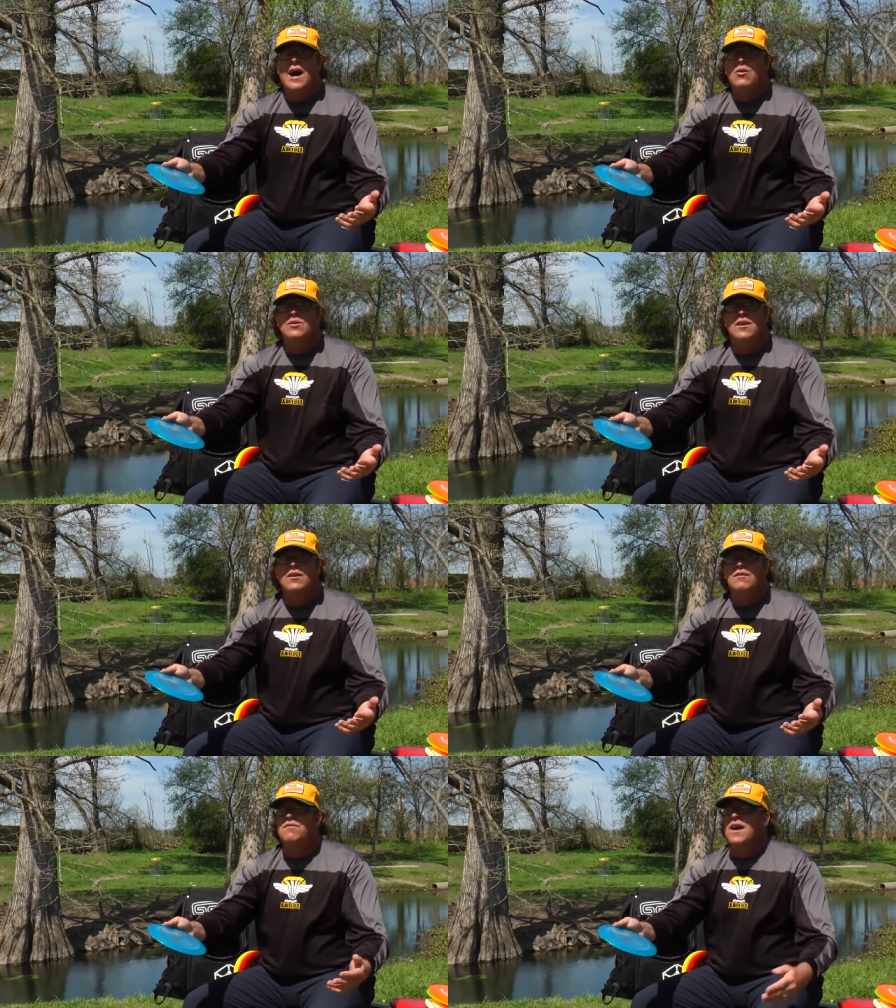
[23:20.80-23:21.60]
out
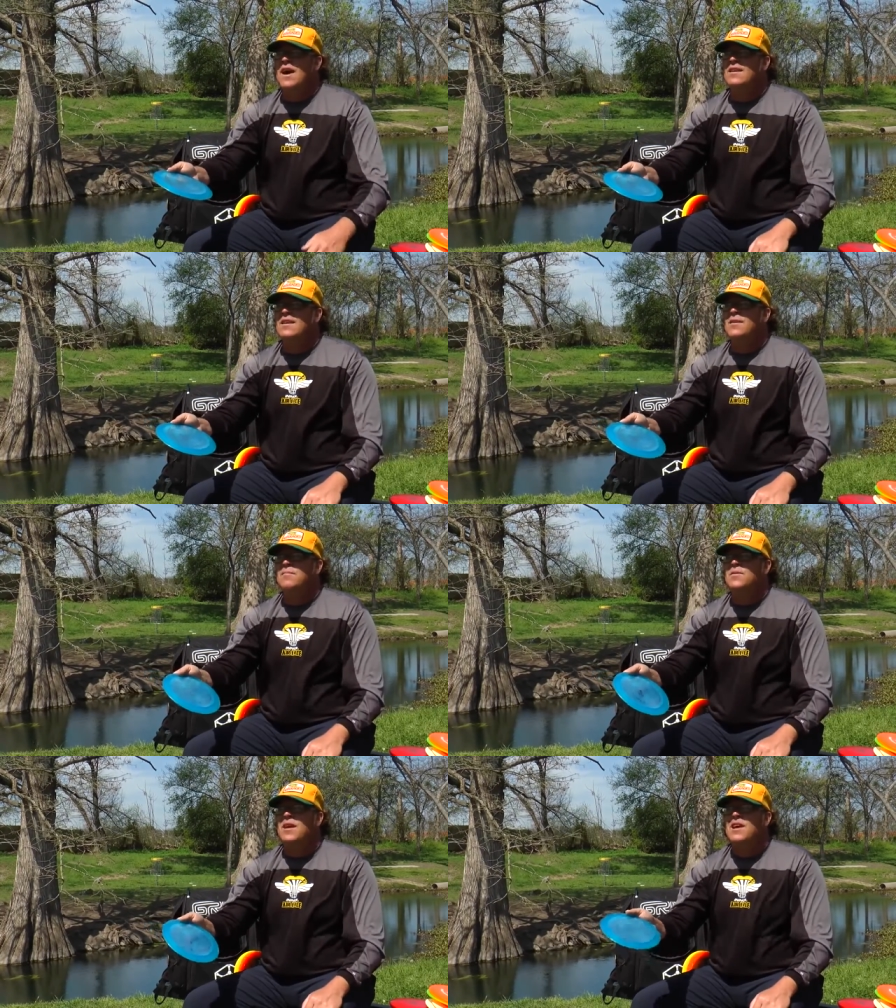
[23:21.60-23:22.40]
there. In fact,
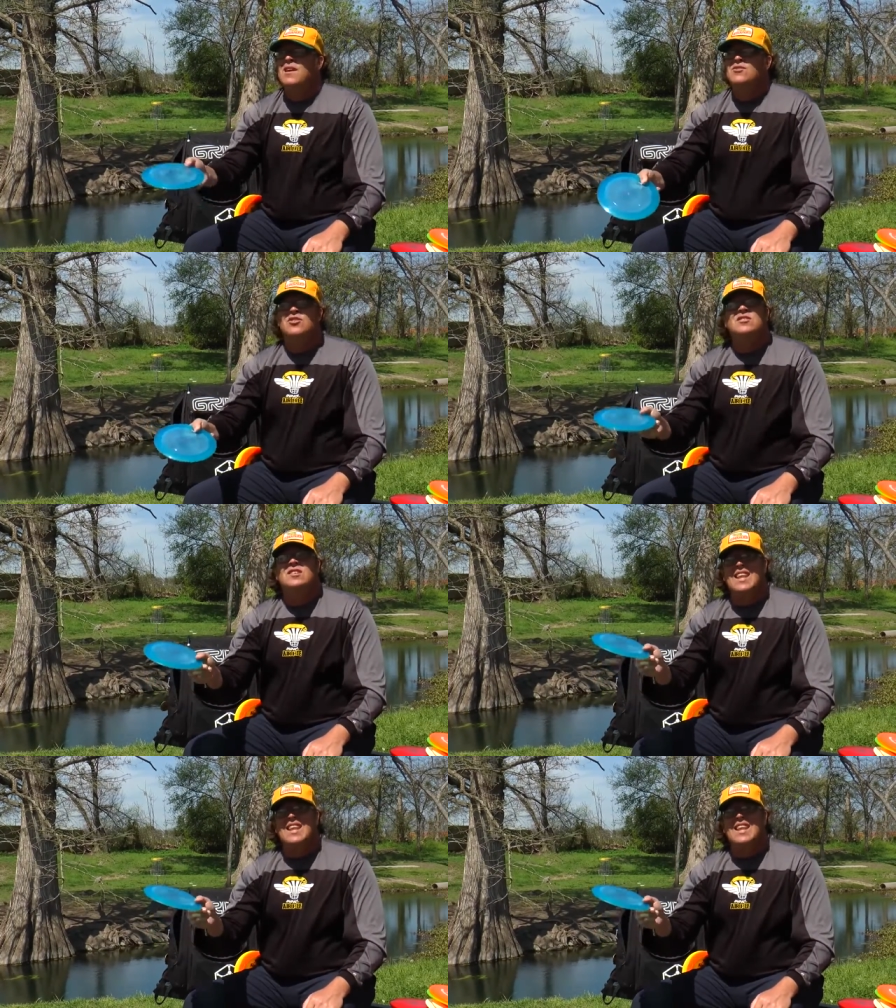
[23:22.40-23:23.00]
um, just